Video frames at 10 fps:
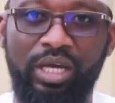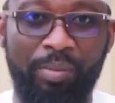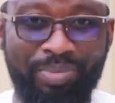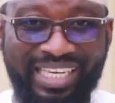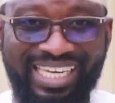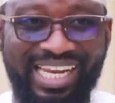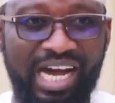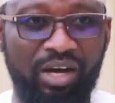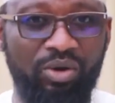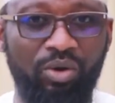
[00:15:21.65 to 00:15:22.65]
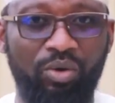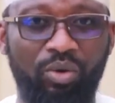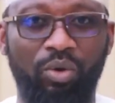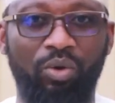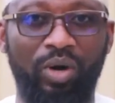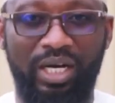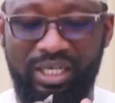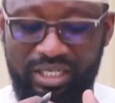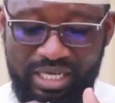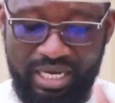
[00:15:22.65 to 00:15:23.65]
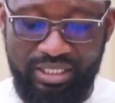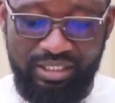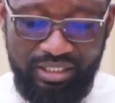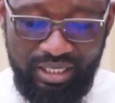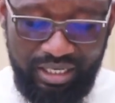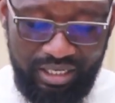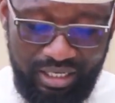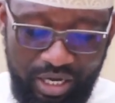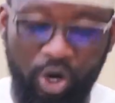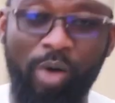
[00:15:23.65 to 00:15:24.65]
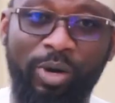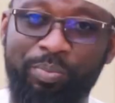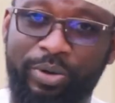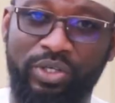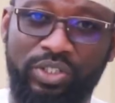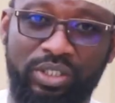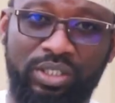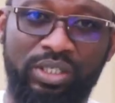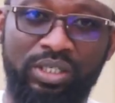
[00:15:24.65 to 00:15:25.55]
a beginner or yani a common person,